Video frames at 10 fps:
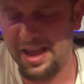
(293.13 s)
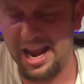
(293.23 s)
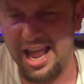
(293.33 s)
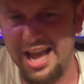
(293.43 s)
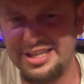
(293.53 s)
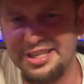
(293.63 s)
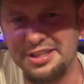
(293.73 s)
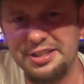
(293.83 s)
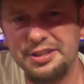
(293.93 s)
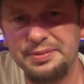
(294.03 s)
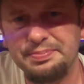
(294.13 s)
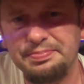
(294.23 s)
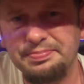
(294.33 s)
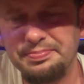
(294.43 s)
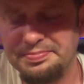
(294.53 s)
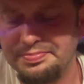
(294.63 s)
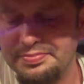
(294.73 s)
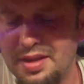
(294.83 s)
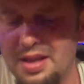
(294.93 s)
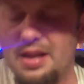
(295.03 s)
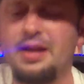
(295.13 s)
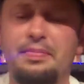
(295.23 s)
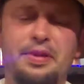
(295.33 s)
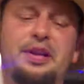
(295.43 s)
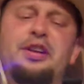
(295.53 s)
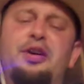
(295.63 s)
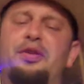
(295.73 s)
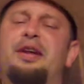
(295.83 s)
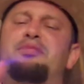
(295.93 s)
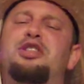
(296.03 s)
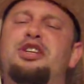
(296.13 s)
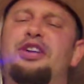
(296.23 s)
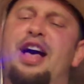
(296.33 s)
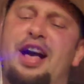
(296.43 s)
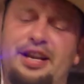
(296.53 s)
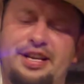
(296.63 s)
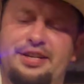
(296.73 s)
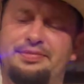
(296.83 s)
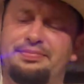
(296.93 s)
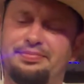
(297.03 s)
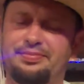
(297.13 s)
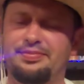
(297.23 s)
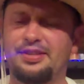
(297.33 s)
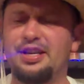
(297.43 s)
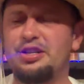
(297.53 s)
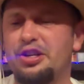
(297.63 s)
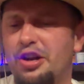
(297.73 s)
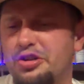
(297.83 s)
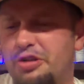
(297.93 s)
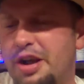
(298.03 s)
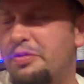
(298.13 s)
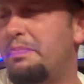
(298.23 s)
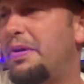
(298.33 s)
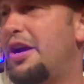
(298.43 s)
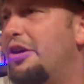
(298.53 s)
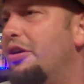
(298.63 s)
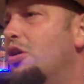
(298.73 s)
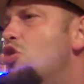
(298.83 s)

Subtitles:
I liked it. But you know what? I'm still liking it because it goes great with beer.